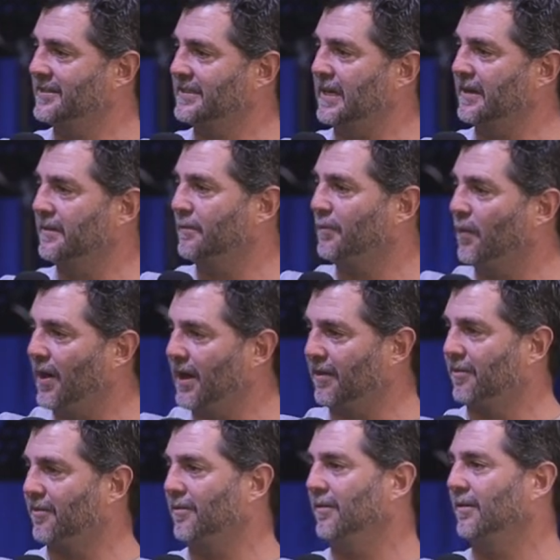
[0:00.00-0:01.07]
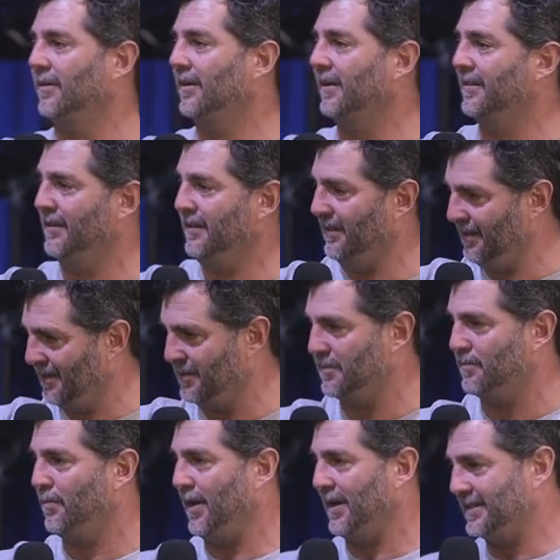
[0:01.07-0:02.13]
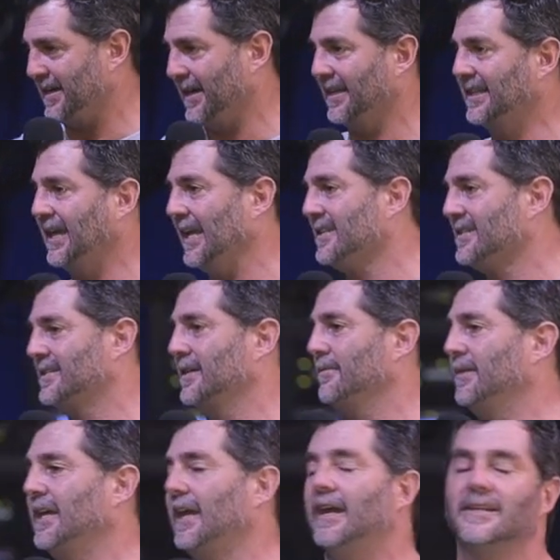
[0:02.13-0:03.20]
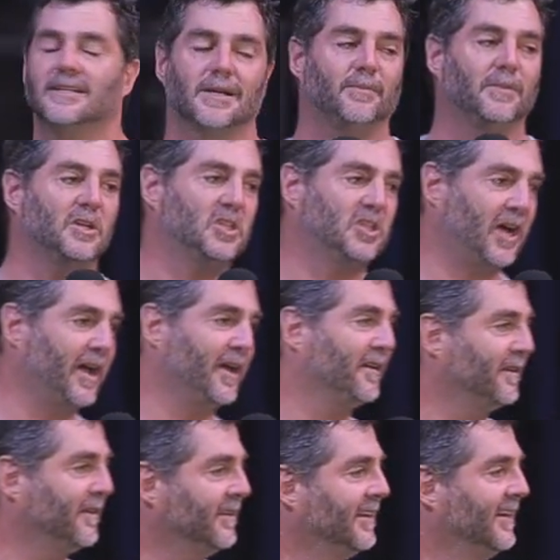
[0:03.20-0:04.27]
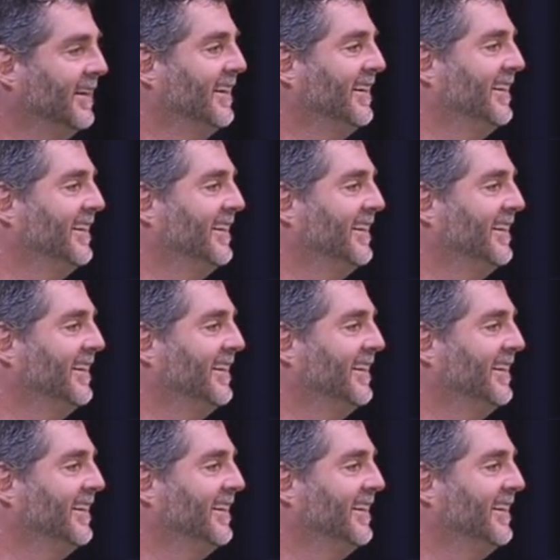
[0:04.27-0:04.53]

Instead of the breakthrough, it, it breaks out against him, and he ends up in jail,